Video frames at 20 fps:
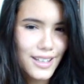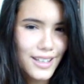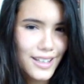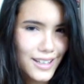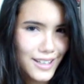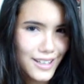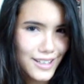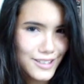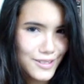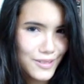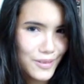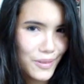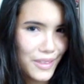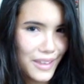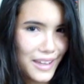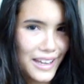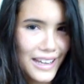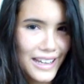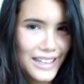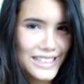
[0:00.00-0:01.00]
I, I don't
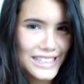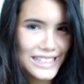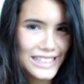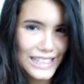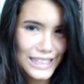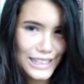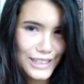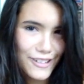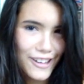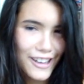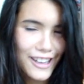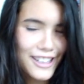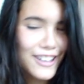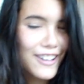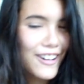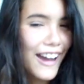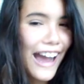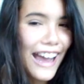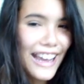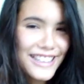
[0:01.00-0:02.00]
think I did anyway. You
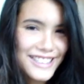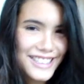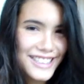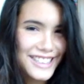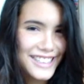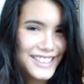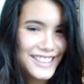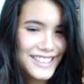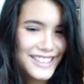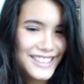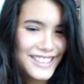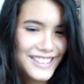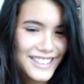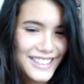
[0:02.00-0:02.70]
know what? I didn't.